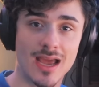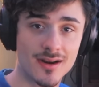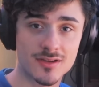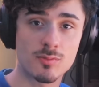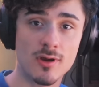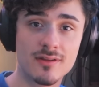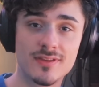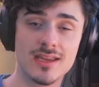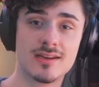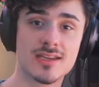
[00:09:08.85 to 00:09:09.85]
That is one of
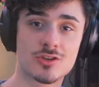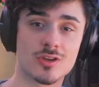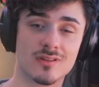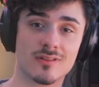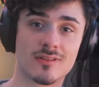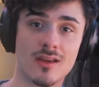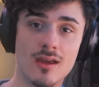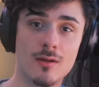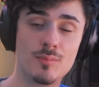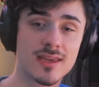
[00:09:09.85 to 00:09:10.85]
the additions,
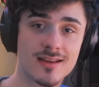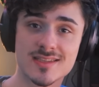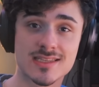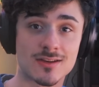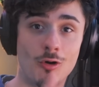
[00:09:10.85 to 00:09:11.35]
because it's